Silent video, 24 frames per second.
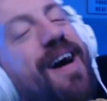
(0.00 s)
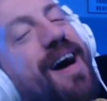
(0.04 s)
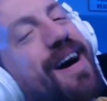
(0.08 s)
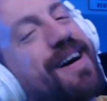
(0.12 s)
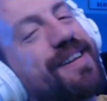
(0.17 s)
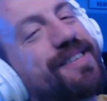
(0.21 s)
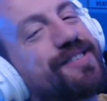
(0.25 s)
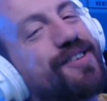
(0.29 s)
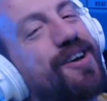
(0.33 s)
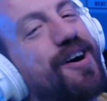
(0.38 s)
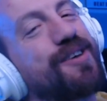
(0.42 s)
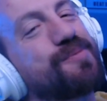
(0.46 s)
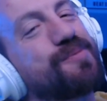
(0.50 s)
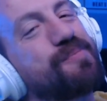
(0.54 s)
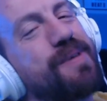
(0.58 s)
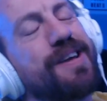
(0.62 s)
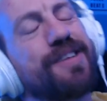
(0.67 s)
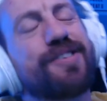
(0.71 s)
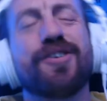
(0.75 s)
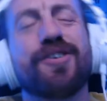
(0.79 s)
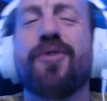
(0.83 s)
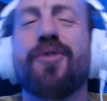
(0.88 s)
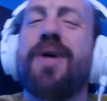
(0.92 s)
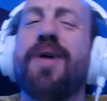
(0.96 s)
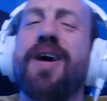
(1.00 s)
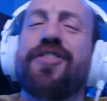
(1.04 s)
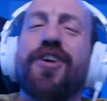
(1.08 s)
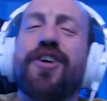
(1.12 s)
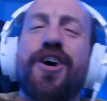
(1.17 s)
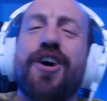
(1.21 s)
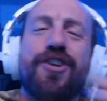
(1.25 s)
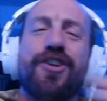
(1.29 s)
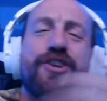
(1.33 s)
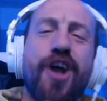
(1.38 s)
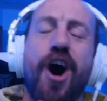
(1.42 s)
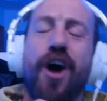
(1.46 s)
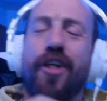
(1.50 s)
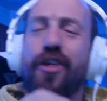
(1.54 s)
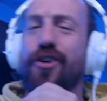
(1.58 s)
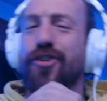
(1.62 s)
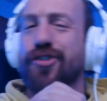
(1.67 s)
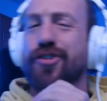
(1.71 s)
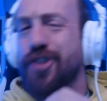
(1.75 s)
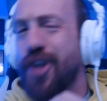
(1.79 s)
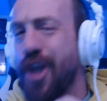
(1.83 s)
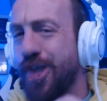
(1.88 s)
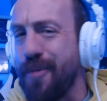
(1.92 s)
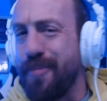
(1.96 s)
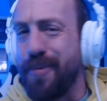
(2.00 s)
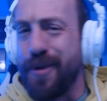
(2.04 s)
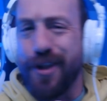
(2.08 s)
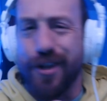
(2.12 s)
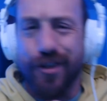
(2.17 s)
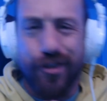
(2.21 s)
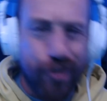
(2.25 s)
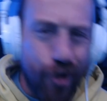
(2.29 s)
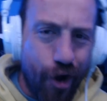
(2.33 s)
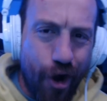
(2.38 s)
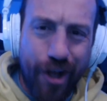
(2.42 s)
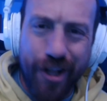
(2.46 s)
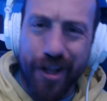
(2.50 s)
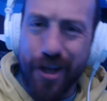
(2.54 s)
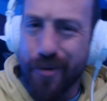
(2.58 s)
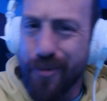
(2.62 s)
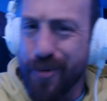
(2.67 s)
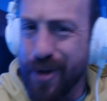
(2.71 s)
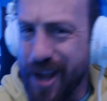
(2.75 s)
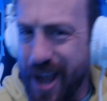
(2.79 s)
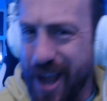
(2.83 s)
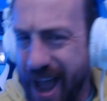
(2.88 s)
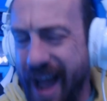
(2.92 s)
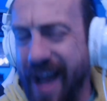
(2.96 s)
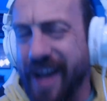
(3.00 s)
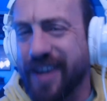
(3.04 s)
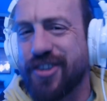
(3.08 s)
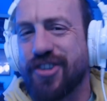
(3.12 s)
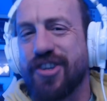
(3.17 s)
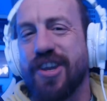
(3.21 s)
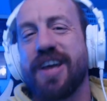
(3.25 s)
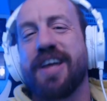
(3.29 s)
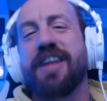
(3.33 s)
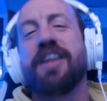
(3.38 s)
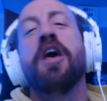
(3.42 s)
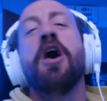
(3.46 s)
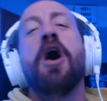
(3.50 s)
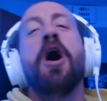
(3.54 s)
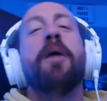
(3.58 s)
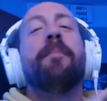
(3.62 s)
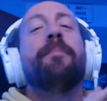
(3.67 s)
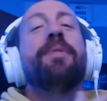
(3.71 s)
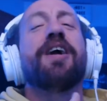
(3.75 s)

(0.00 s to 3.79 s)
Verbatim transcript: Hot Sauce Beats are with another Skibidi Toilet reaction